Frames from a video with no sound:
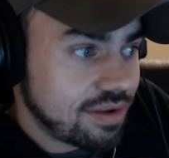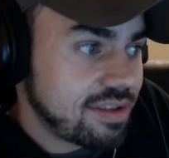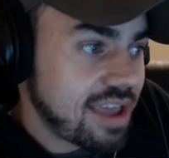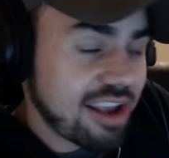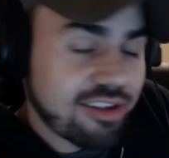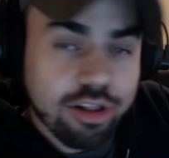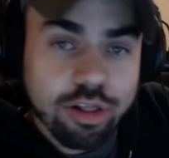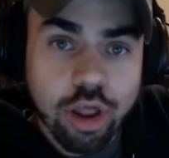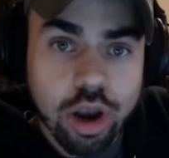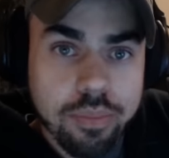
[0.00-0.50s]

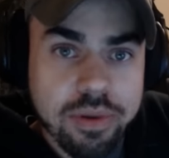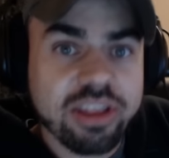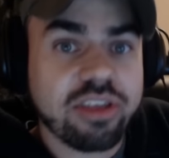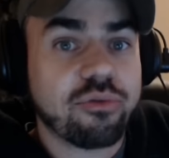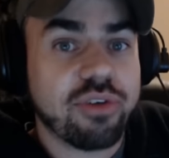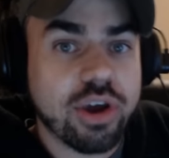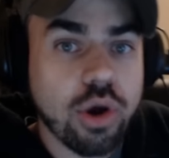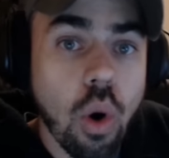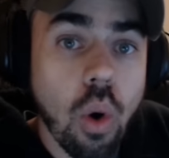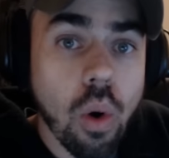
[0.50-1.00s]
takes a little bit to
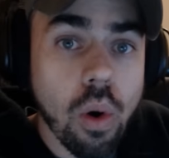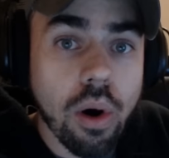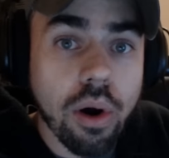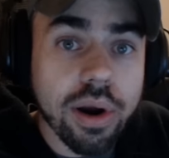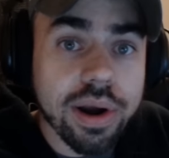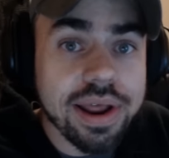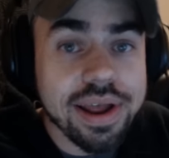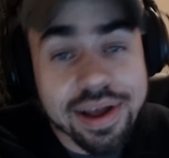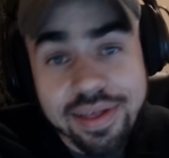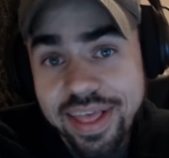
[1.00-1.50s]

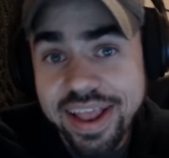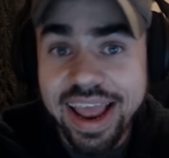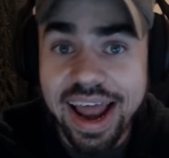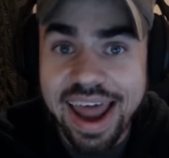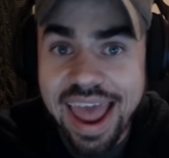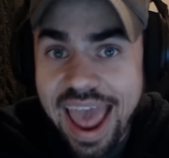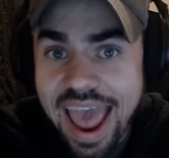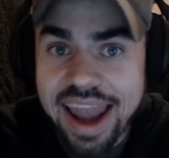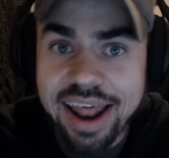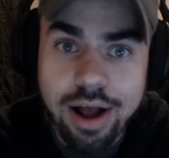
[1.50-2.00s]
record, then you
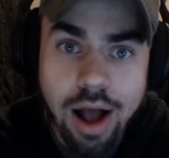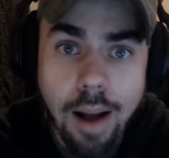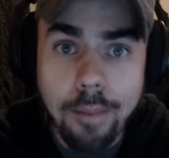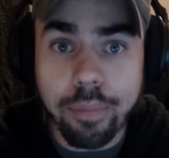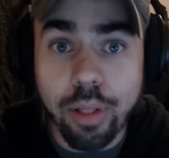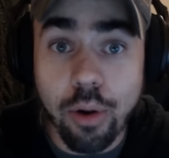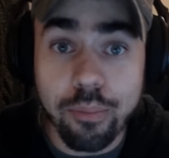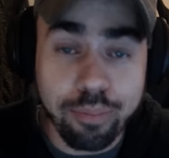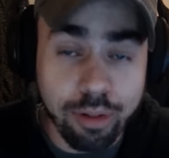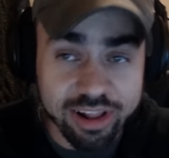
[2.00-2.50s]
gotta edit,
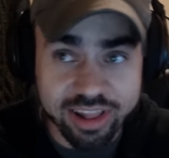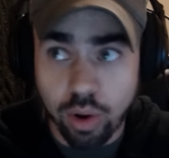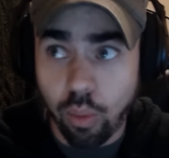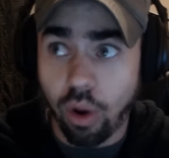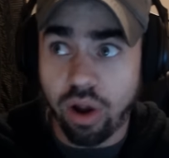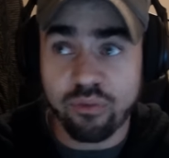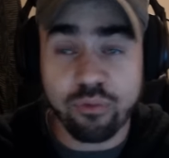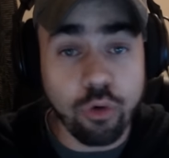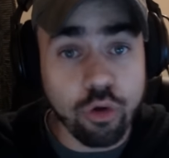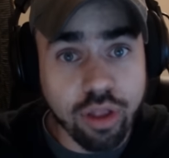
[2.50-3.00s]
upload, plus I
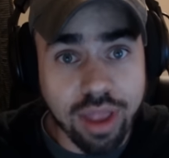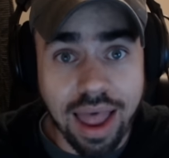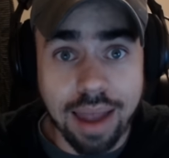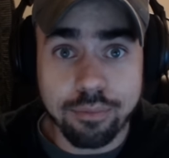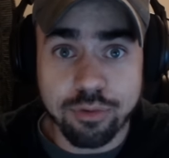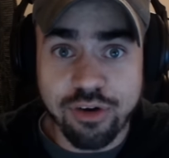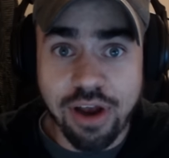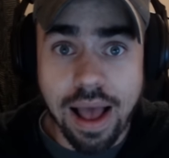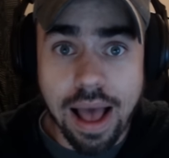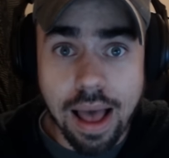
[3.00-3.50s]
work a full
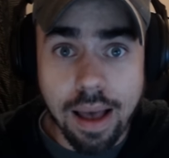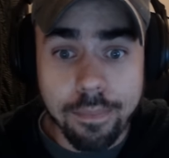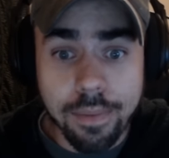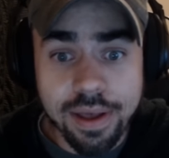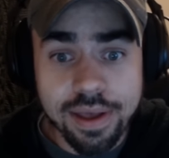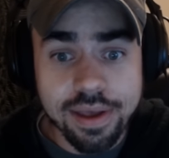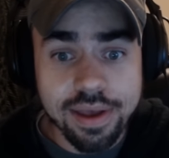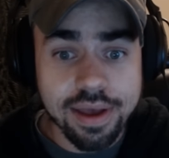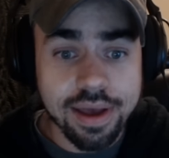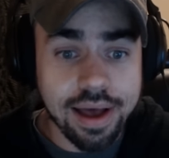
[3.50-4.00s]
time job.
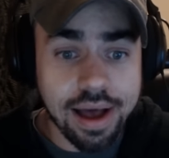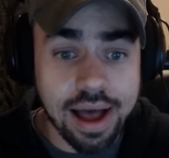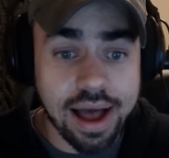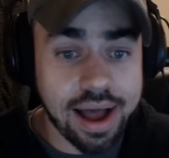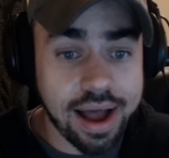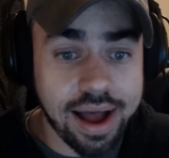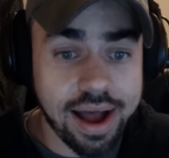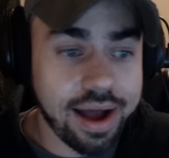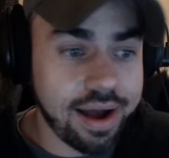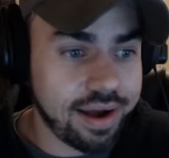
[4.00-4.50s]

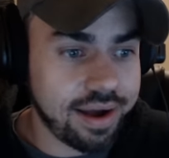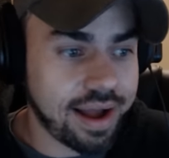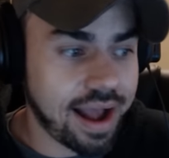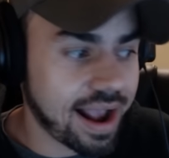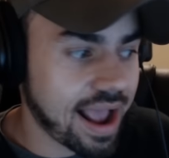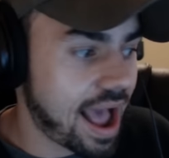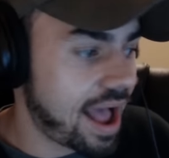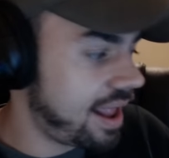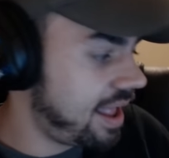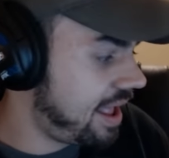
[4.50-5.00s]
Uh, I
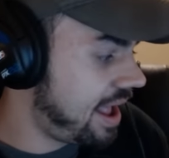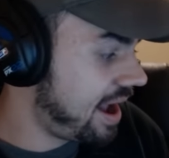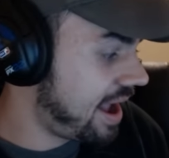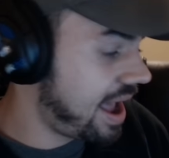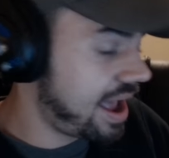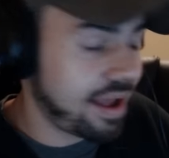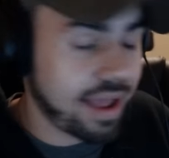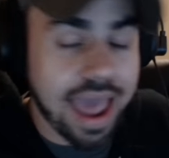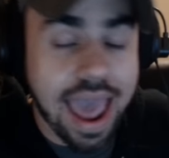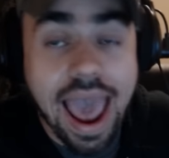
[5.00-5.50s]
got I
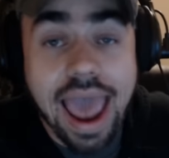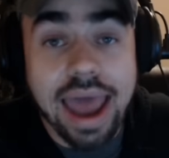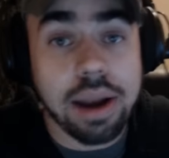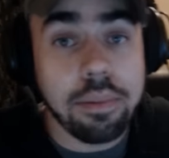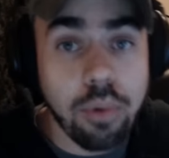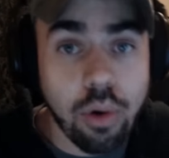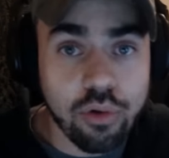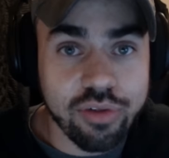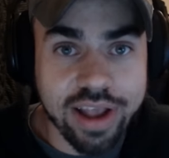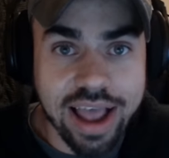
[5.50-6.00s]
got
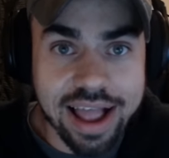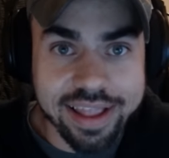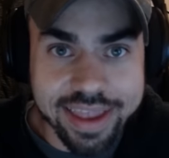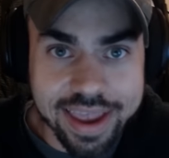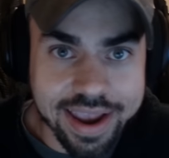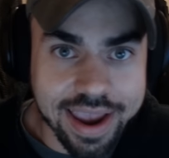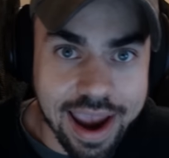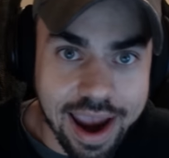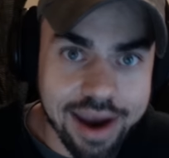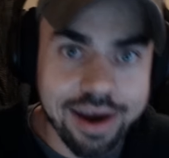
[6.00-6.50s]
animals I gotta
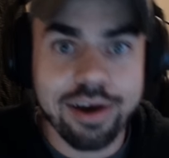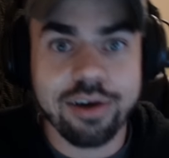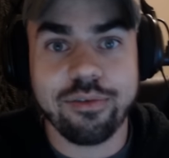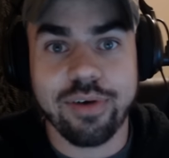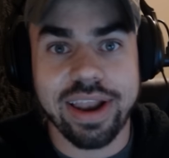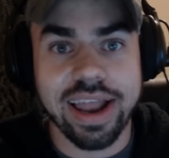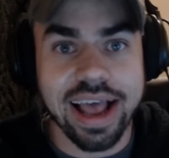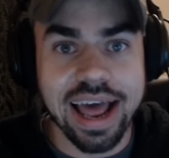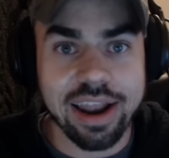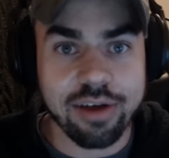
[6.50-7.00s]
take care of,
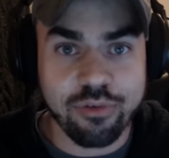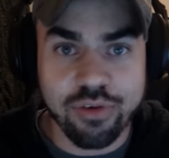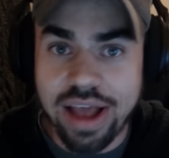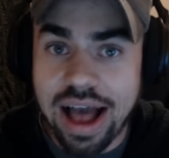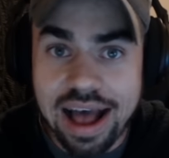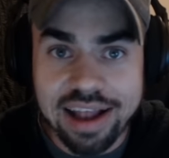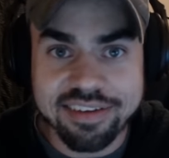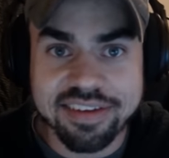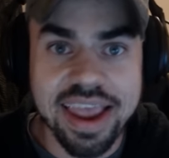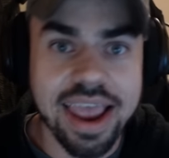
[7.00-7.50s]
and I got a
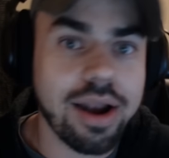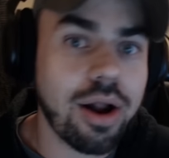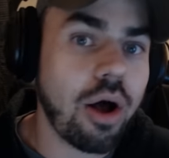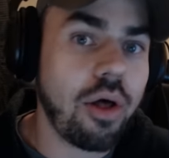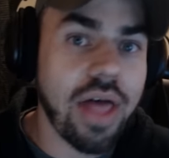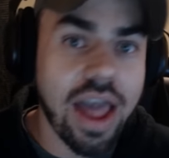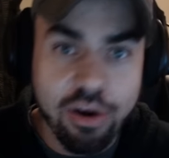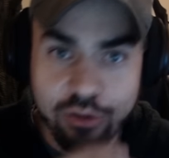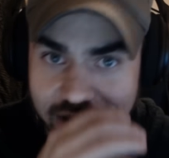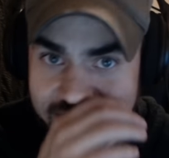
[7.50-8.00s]
fiance and
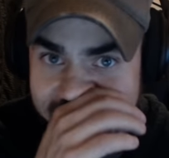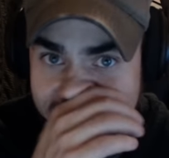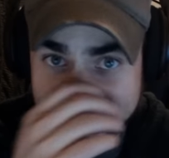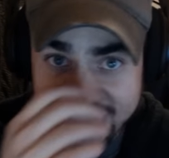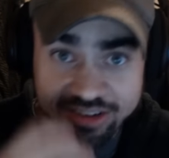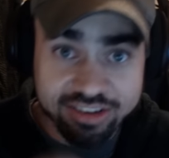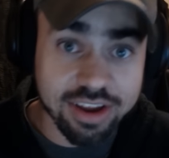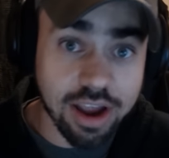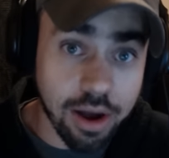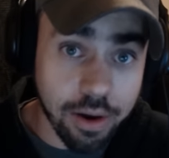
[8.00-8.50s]
all that
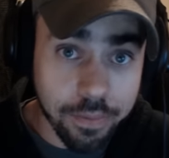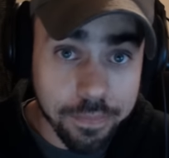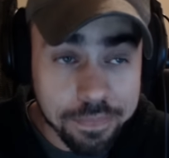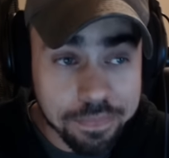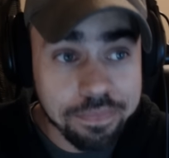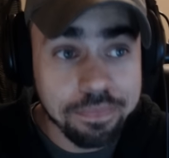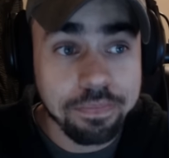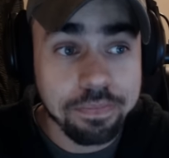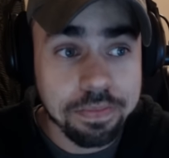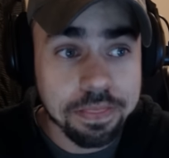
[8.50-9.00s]
craziness. So
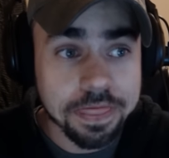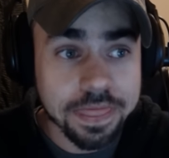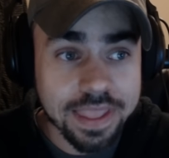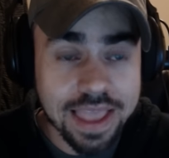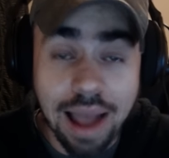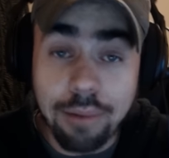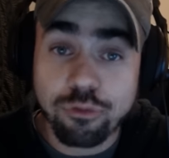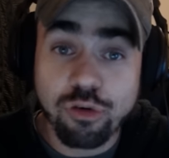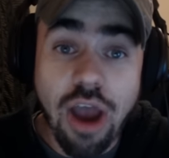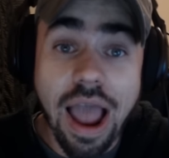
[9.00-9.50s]

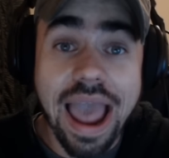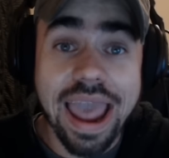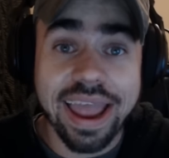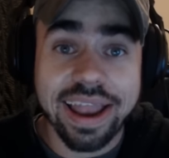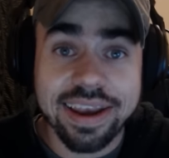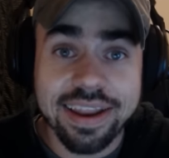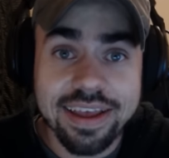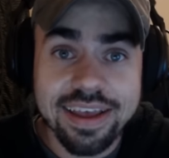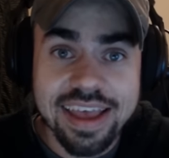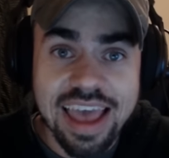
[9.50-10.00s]
I'm
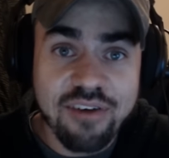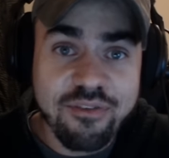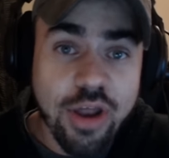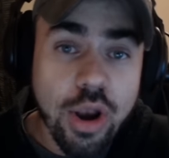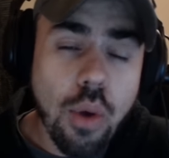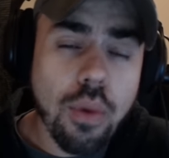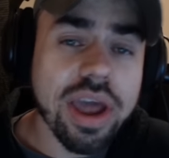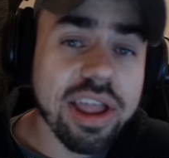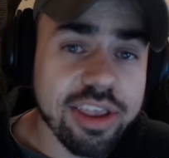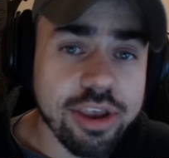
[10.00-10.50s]
trying. If I
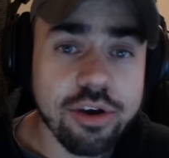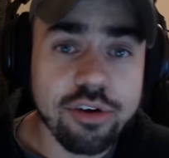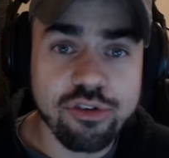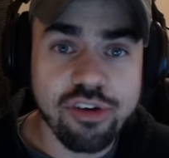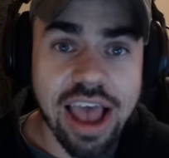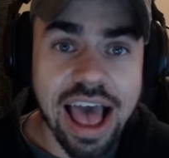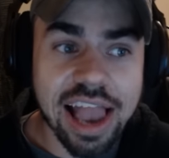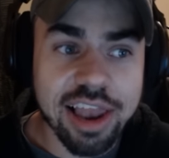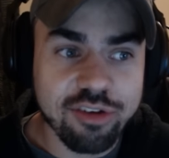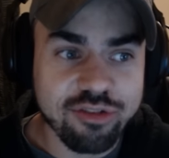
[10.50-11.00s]
don't get to your
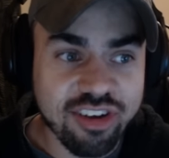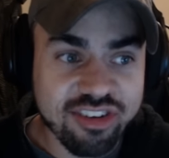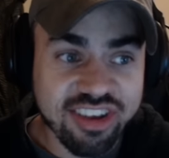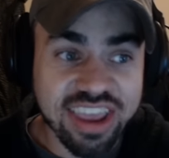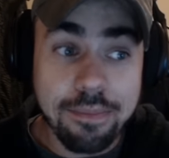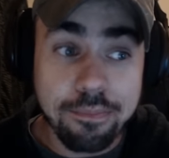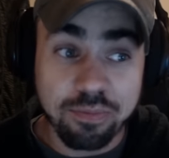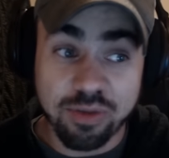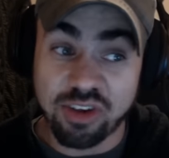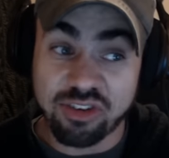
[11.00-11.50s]
challenge, just
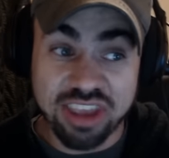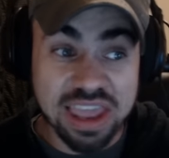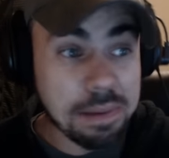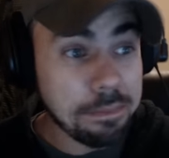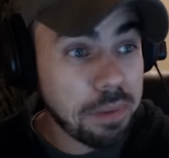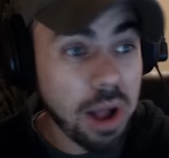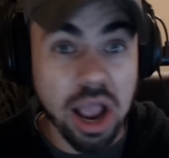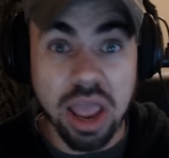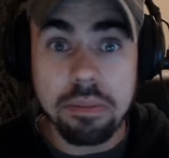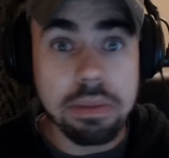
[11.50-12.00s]
keep just
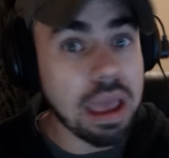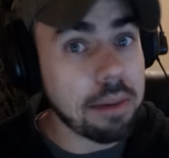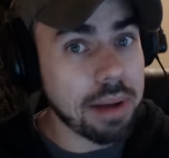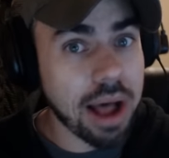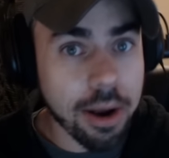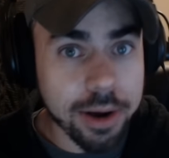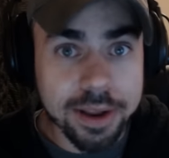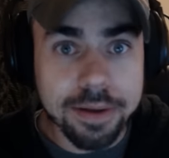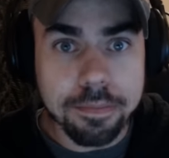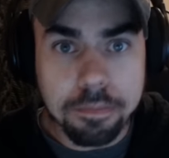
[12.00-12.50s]
keep bugging me
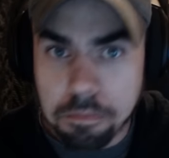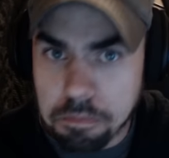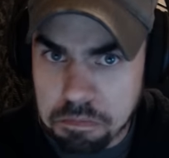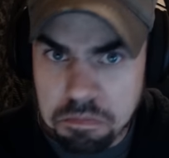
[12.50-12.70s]
about it.